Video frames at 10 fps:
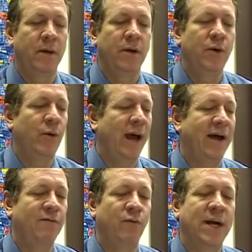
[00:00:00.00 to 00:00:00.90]
You
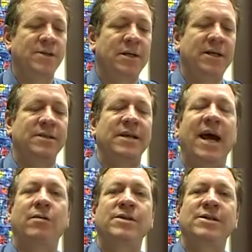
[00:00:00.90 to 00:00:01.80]
have residence
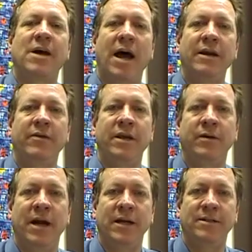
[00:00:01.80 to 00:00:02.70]
outside of the
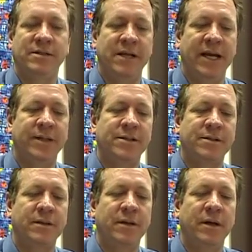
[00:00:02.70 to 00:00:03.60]
United
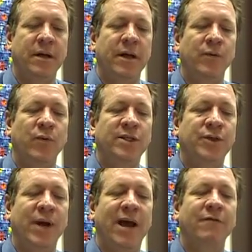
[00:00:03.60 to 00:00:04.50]
States in
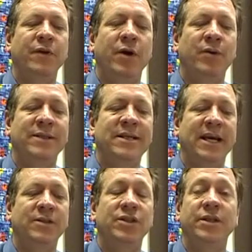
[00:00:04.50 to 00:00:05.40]
which you have no
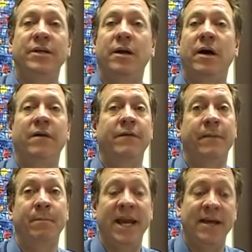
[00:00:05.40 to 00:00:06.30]
intention of
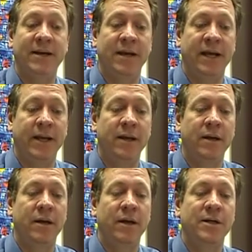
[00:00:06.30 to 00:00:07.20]
abandoning,
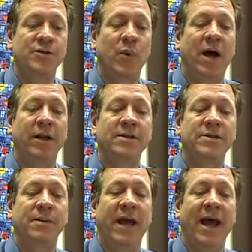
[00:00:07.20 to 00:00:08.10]
as well
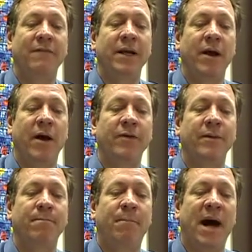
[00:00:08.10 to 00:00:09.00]
as having
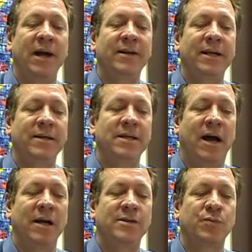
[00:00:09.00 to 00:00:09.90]
other binding
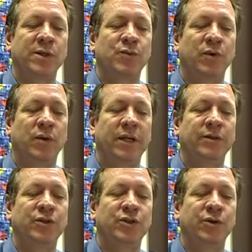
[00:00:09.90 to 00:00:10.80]
ties which will
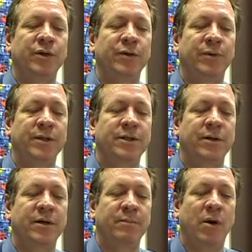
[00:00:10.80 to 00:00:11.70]
ensure your
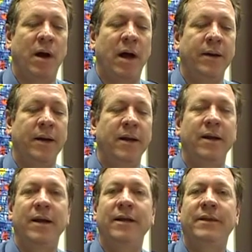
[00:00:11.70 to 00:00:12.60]
return abroad
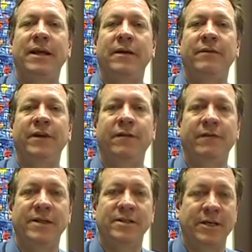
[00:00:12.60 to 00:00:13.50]
at the end of your
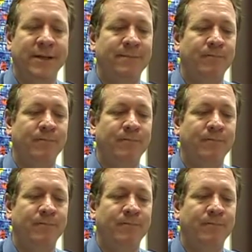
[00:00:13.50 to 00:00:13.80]
visit,